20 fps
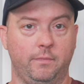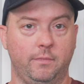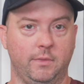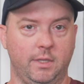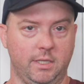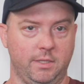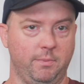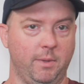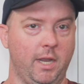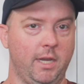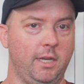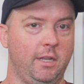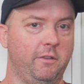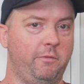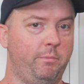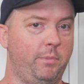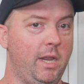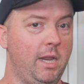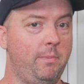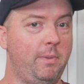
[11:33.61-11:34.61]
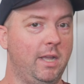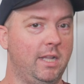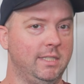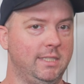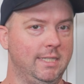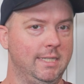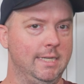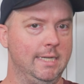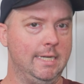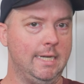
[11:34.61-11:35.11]
This meant if PayPal
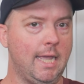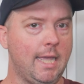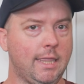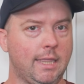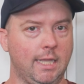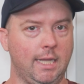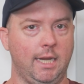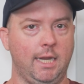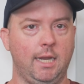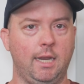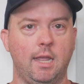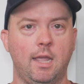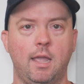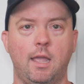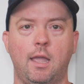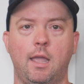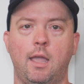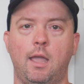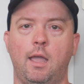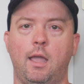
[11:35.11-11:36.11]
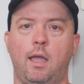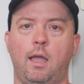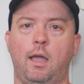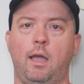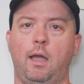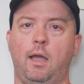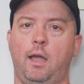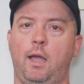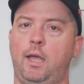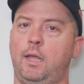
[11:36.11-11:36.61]
did nothing,
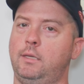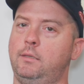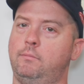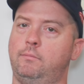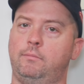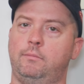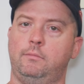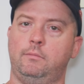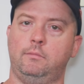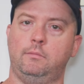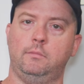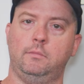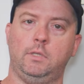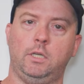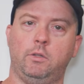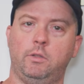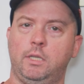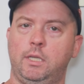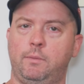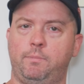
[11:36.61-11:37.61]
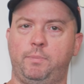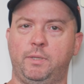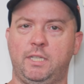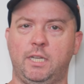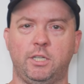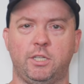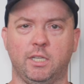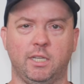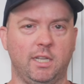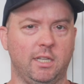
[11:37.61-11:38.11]
I'd only
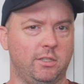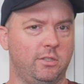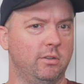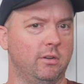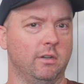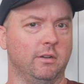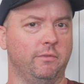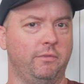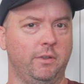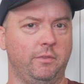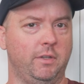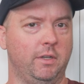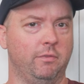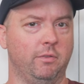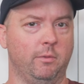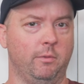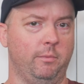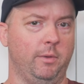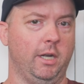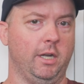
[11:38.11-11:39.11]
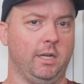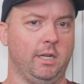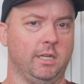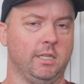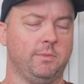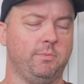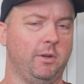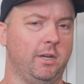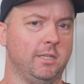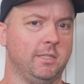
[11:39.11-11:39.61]
potentially get $250 from American
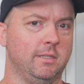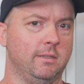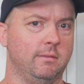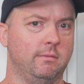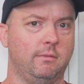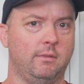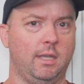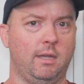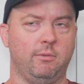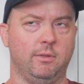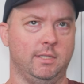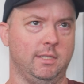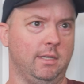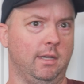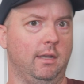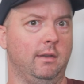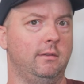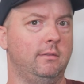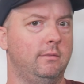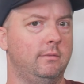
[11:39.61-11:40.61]
Express, and that was it.